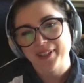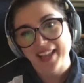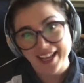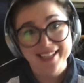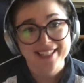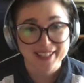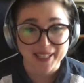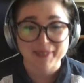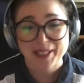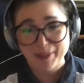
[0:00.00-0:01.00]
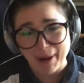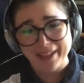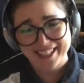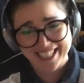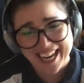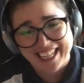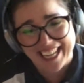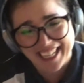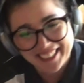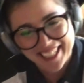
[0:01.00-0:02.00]
that is the response that I get
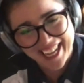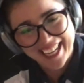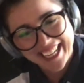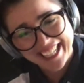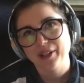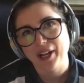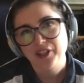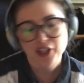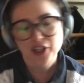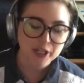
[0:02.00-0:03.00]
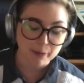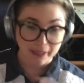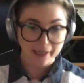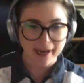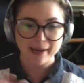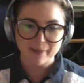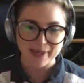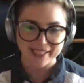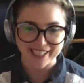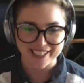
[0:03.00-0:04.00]
a lot. I changed my name
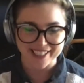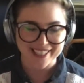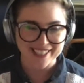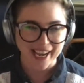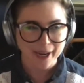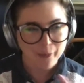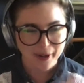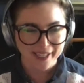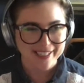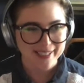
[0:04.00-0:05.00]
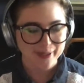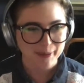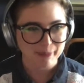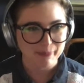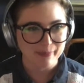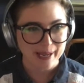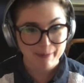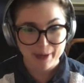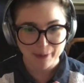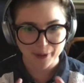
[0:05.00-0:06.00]
because I wanted to make
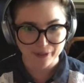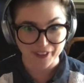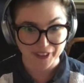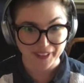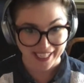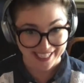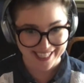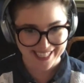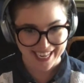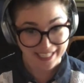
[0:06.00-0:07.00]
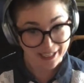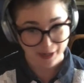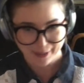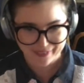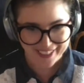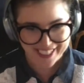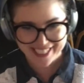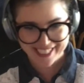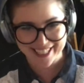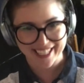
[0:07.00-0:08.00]
people feel less like
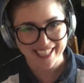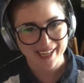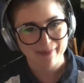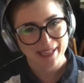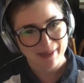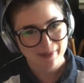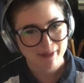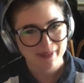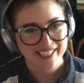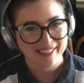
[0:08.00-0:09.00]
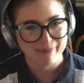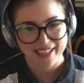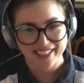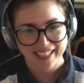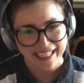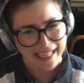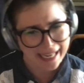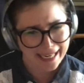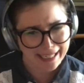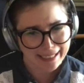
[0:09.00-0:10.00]
nervous, like coming up to me and being like,
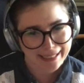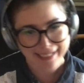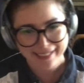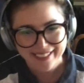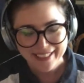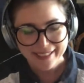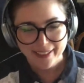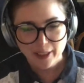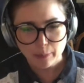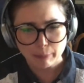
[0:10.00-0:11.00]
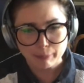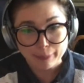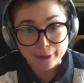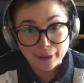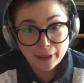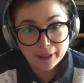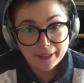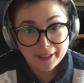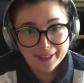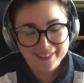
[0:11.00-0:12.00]
hey, like
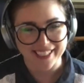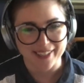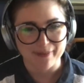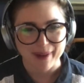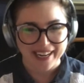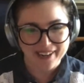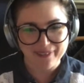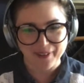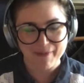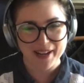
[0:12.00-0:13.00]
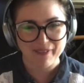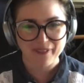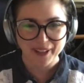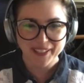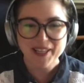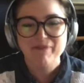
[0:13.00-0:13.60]
waiting for me to fill in the